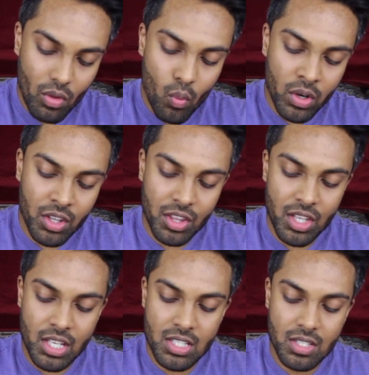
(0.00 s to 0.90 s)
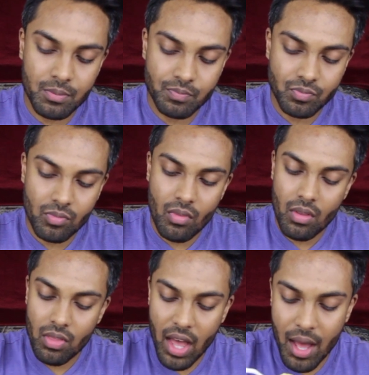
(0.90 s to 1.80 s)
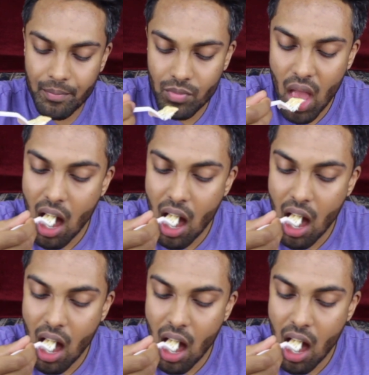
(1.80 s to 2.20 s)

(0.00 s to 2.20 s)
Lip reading: one of the things that